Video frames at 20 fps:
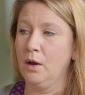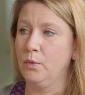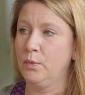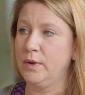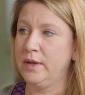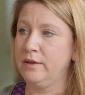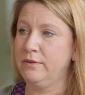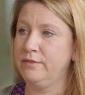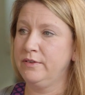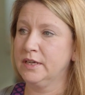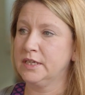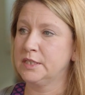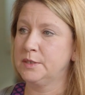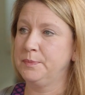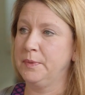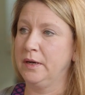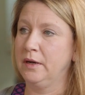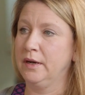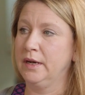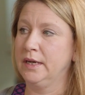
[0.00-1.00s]
We've
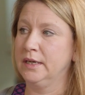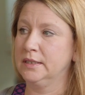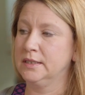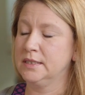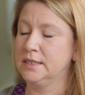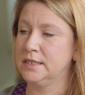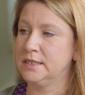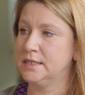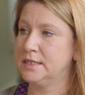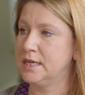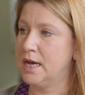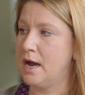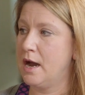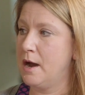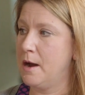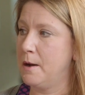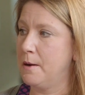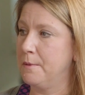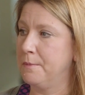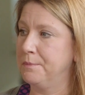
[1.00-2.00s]
experienced
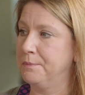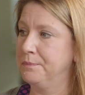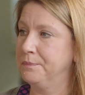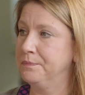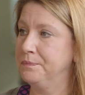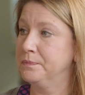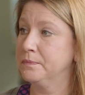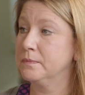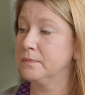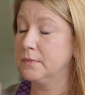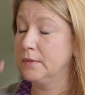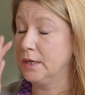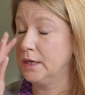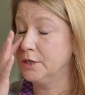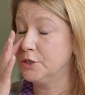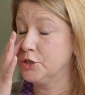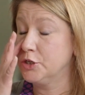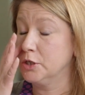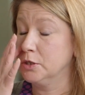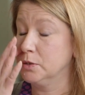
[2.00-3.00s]

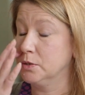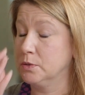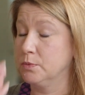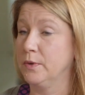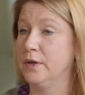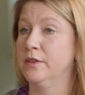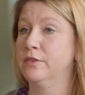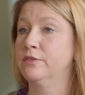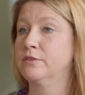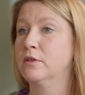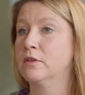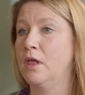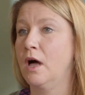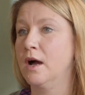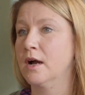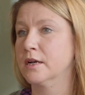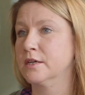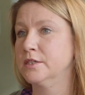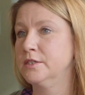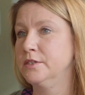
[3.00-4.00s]
issues with
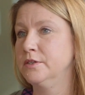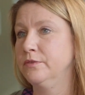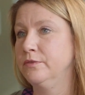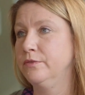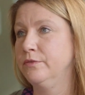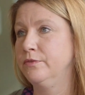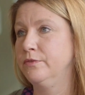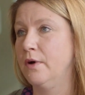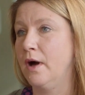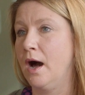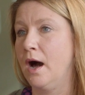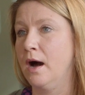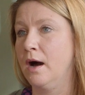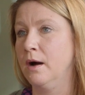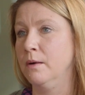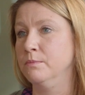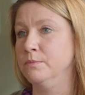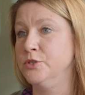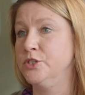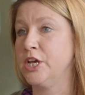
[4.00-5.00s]
clogged
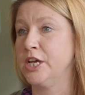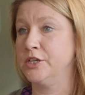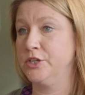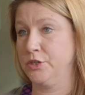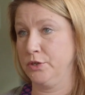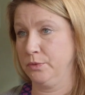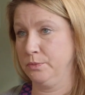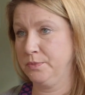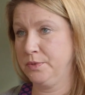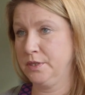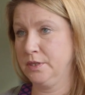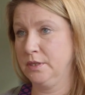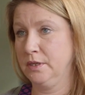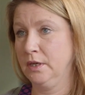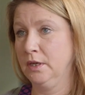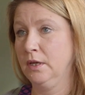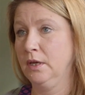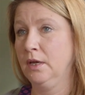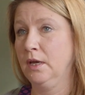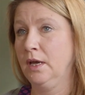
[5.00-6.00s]
J-tubes,
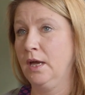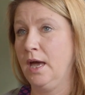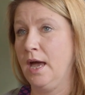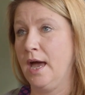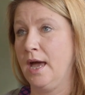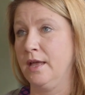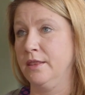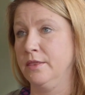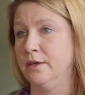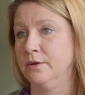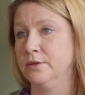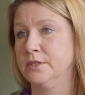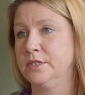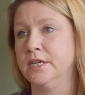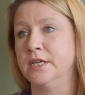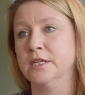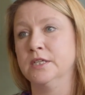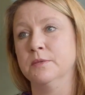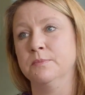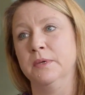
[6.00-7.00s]
and those
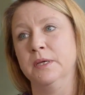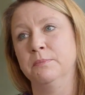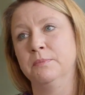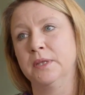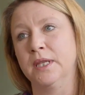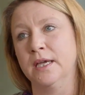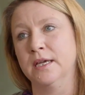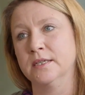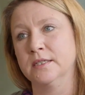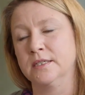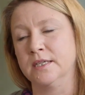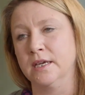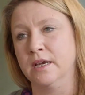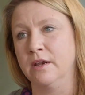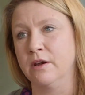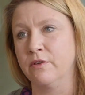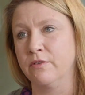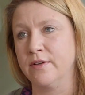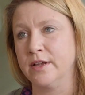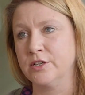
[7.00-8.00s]
need to be placed in
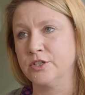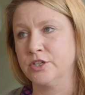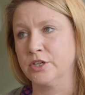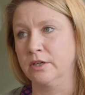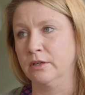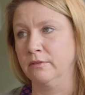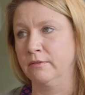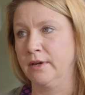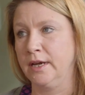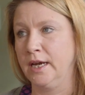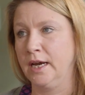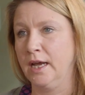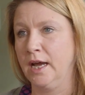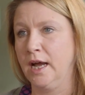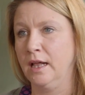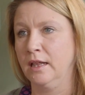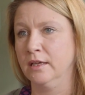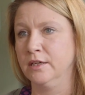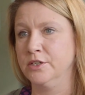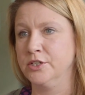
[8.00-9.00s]
interventional
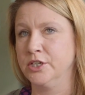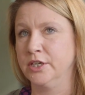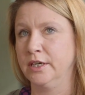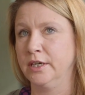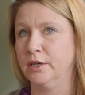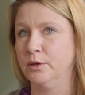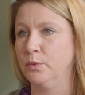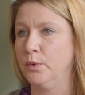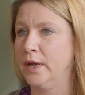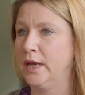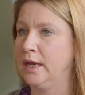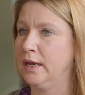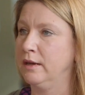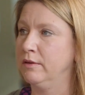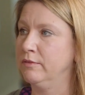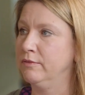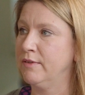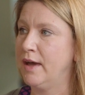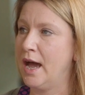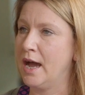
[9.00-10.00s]
radiology, and
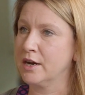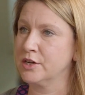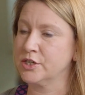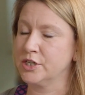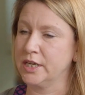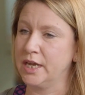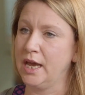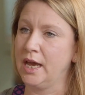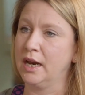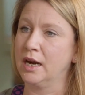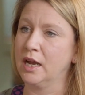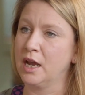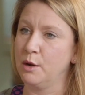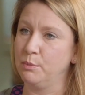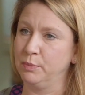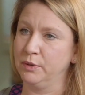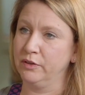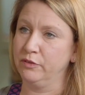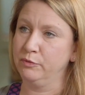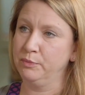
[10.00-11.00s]
we've actually had a
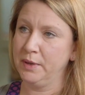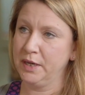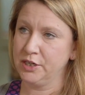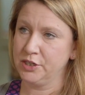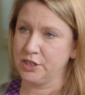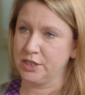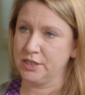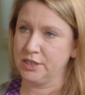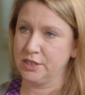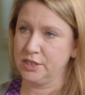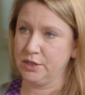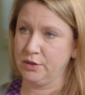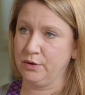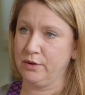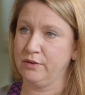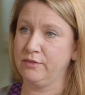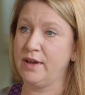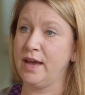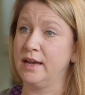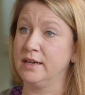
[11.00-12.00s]
couple of patients who
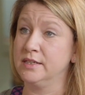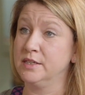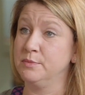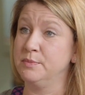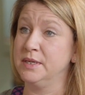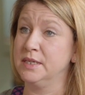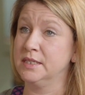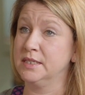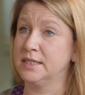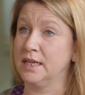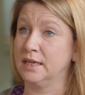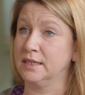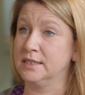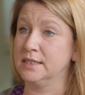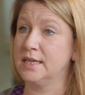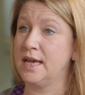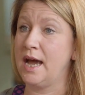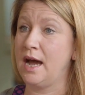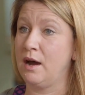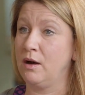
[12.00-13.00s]
have had to be
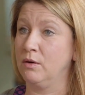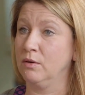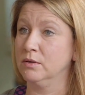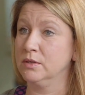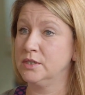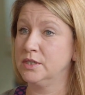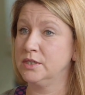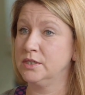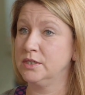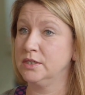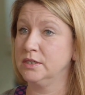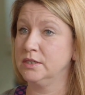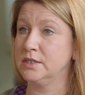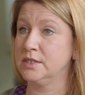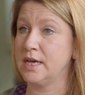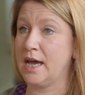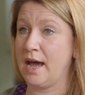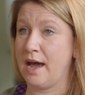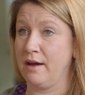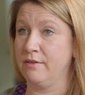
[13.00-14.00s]
sent out
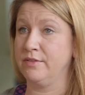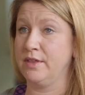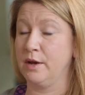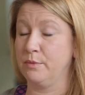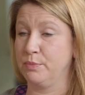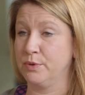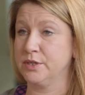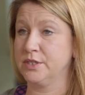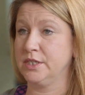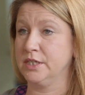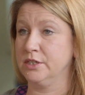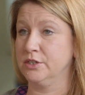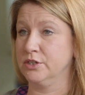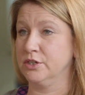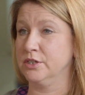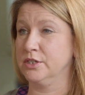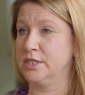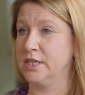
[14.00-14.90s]
to have that procedure